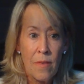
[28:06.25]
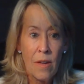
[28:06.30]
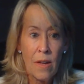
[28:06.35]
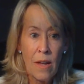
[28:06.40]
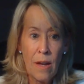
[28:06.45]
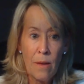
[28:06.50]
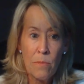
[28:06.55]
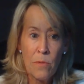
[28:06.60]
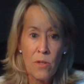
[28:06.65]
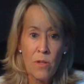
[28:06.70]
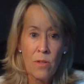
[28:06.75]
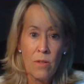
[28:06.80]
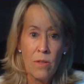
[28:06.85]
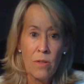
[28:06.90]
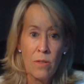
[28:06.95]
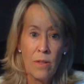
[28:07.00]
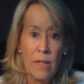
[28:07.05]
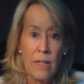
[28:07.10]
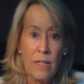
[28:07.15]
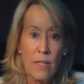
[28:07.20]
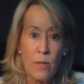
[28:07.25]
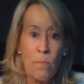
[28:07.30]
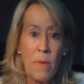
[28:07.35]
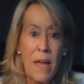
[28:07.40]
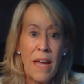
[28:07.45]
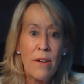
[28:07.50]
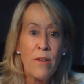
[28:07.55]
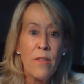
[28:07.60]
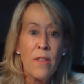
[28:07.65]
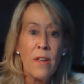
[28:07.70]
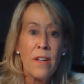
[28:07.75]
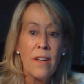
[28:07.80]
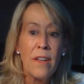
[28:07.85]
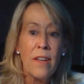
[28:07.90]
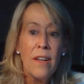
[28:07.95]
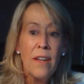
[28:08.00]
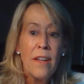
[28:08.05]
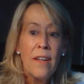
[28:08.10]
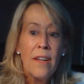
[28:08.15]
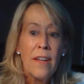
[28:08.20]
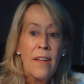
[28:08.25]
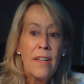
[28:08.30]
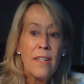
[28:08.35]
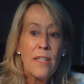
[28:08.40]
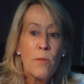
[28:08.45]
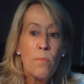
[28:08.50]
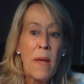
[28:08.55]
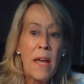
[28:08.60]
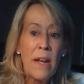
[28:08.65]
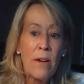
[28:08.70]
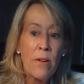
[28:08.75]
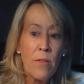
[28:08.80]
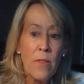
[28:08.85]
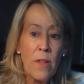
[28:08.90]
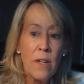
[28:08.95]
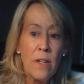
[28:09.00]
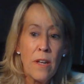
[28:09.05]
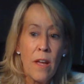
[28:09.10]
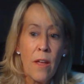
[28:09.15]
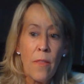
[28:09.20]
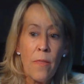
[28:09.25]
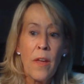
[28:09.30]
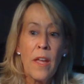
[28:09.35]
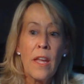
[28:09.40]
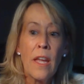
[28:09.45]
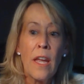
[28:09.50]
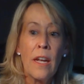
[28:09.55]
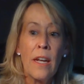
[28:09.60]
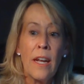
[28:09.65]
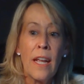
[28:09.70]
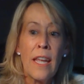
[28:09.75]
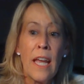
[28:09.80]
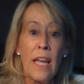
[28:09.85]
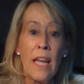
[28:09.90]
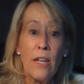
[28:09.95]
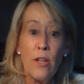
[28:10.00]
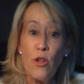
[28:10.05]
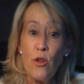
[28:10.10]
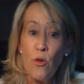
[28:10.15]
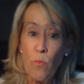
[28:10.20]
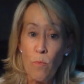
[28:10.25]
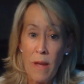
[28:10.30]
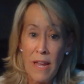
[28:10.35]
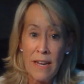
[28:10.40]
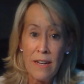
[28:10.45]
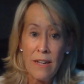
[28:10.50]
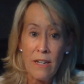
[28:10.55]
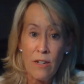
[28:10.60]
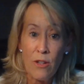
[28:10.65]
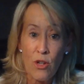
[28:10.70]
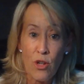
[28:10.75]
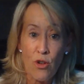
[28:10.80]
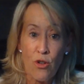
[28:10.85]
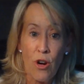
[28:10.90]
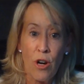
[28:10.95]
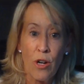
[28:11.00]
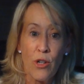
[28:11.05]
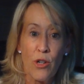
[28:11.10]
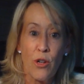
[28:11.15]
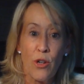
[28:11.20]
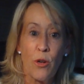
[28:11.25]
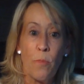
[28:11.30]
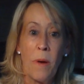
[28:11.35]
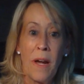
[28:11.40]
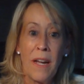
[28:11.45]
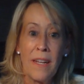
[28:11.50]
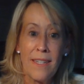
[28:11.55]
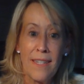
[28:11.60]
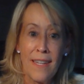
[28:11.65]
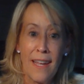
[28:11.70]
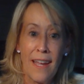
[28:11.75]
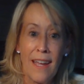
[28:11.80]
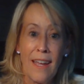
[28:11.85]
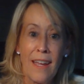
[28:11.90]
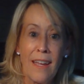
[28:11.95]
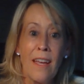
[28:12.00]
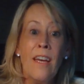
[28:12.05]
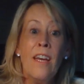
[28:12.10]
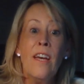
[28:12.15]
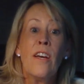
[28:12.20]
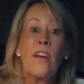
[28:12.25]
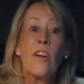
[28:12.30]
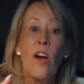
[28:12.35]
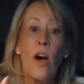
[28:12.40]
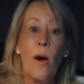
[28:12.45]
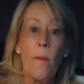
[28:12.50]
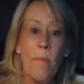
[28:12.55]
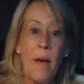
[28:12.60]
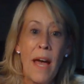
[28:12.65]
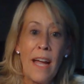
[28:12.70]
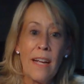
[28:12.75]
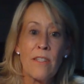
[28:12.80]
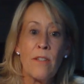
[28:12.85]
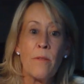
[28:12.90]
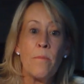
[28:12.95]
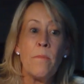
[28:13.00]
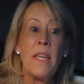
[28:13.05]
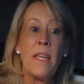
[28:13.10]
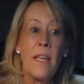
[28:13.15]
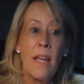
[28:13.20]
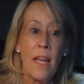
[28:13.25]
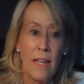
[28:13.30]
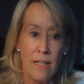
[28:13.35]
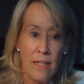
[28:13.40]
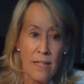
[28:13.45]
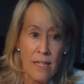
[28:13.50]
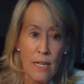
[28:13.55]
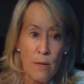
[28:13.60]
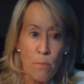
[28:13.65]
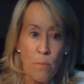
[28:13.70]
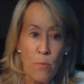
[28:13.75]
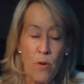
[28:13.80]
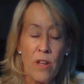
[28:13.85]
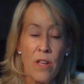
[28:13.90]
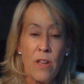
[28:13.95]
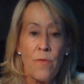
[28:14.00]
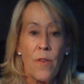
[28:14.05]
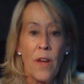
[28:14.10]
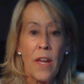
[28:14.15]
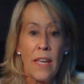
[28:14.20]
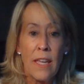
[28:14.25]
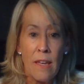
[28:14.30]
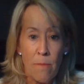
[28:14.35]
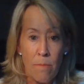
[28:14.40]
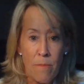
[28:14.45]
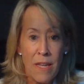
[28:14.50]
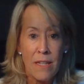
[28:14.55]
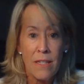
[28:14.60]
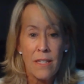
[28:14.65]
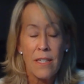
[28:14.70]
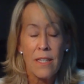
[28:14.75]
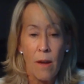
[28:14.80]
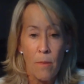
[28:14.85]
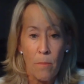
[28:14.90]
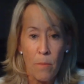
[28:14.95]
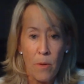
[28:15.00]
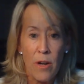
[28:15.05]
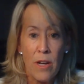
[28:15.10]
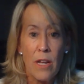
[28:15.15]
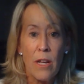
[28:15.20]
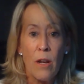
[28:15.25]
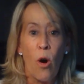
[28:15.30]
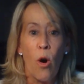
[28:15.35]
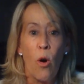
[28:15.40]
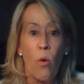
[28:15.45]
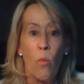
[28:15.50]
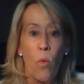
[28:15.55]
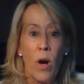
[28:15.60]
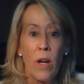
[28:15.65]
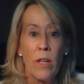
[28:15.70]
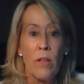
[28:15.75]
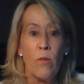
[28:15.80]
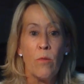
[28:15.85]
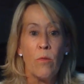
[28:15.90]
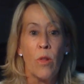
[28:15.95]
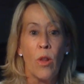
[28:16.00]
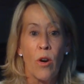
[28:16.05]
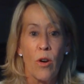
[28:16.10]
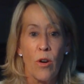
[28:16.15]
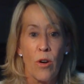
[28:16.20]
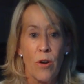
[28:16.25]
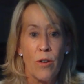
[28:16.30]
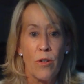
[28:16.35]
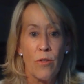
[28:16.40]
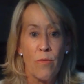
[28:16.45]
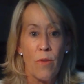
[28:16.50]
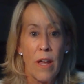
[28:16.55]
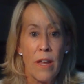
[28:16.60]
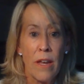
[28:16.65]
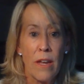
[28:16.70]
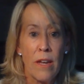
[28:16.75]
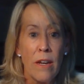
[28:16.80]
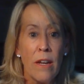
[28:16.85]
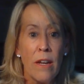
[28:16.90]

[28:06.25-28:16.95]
Absolutely. It's better than nothing. And again, you made it structured by saying, come back to me and debrief and give me a summary on what you learned, right?